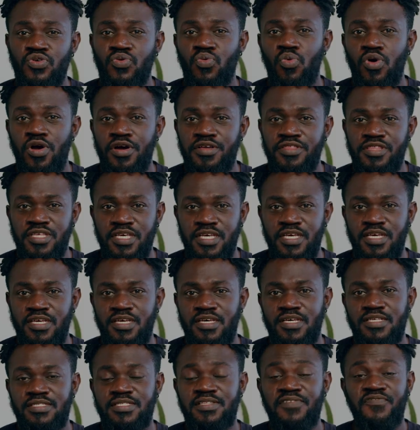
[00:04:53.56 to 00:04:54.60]
you're
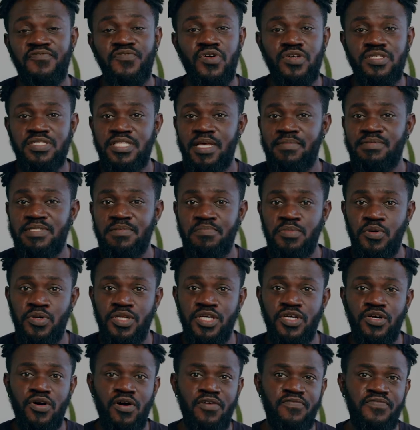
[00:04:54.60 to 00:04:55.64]
worthy is the first step to
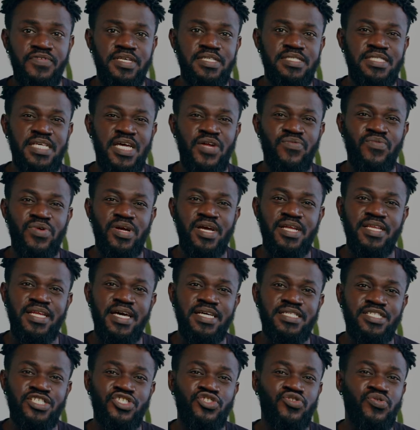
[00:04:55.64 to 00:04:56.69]
building confidence and
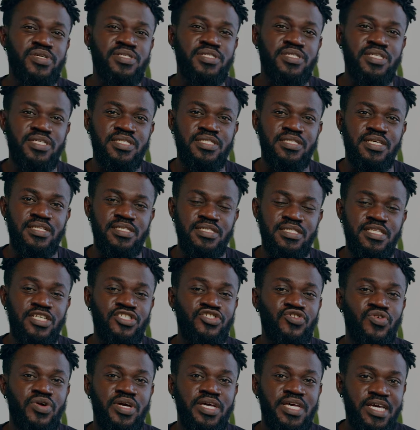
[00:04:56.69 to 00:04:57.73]
recognizing your existence,
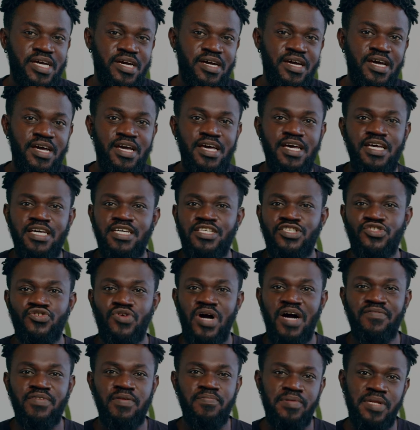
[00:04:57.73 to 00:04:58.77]
that you're here. you
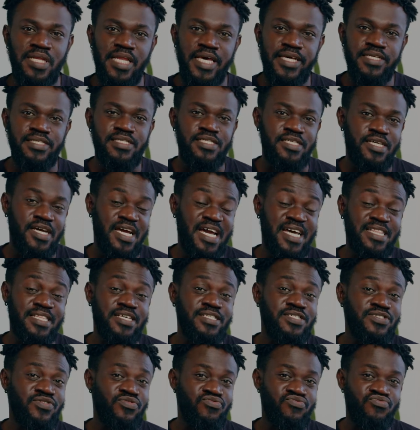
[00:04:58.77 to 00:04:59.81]
have a place here and
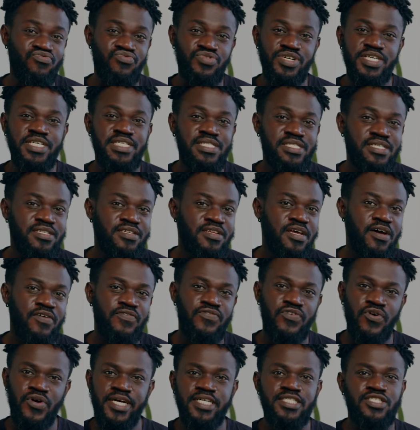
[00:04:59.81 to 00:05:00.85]
there's a reason
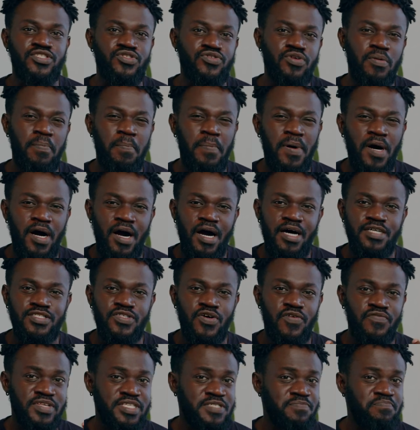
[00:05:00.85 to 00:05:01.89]
for it. You're
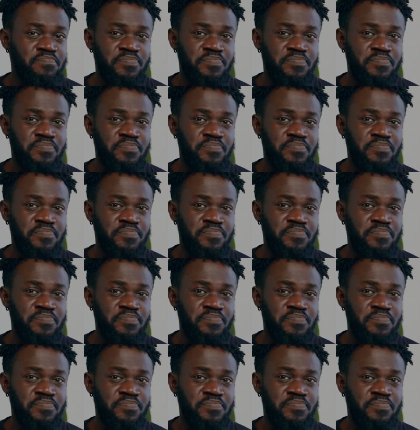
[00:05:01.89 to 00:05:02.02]
part of this